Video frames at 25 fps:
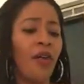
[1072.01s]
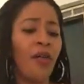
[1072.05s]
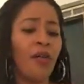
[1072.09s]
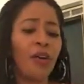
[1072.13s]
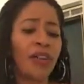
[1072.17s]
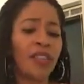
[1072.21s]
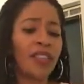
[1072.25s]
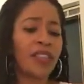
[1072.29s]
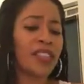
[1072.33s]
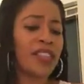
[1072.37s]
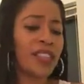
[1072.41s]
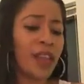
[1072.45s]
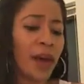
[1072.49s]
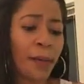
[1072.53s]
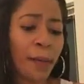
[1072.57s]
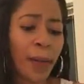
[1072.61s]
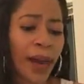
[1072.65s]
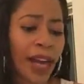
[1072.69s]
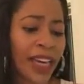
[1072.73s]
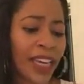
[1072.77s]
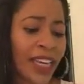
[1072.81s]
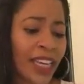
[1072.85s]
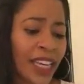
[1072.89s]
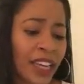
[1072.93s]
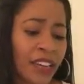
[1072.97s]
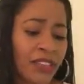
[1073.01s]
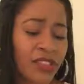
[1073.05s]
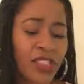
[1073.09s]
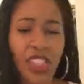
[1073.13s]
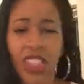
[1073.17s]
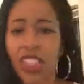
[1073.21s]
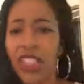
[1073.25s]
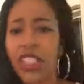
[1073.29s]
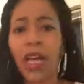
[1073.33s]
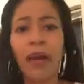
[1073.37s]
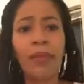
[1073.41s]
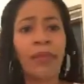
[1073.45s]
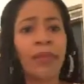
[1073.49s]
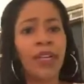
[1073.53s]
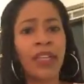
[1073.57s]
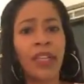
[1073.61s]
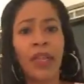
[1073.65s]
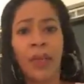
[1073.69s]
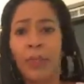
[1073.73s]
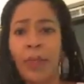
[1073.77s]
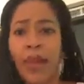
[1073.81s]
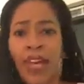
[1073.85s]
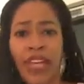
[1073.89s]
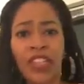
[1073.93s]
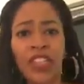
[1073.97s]
with somebody else just coming in
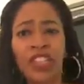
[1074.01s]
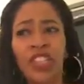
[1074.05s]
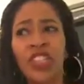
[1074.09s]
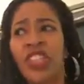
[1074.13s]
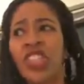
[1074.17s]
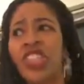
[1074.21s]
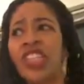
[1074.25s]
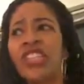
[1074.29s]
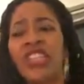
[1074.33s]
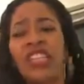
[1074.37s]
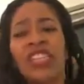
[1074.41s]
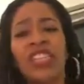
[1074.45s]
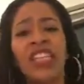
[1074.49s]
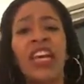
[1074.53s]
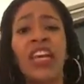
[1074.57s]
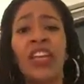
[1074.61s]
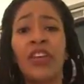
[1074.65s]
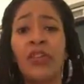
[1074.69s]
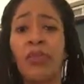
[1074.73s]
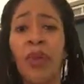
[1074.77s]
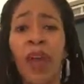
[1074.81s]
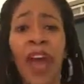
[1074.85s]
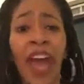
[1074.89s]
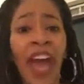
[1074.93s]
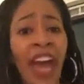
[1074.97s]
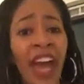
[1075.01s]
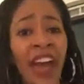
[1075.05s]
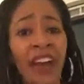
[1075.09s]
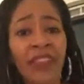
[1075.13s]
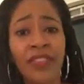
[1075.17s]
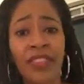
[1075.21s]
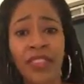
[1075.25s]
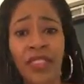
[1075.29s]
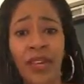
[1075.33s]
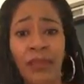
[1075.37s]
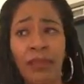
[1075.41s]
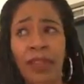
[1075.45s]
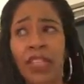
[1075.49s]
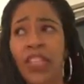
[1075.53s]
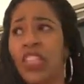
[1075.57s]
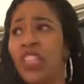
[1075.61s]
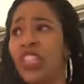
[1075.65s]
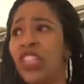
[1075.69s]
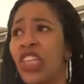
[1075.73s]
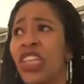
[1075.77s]
the picture just to say you have something,